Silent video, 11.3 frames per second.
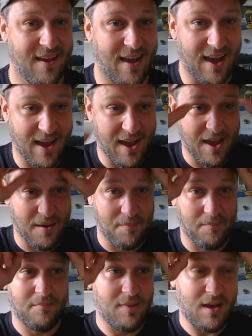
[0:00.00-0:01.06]

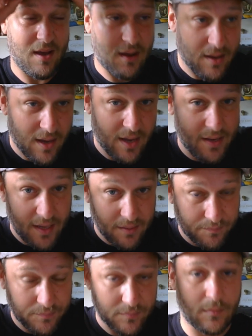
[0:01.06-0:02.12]
And yeah,
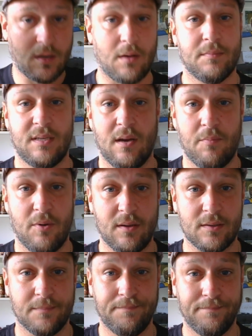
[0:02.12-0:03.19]
come see our projects.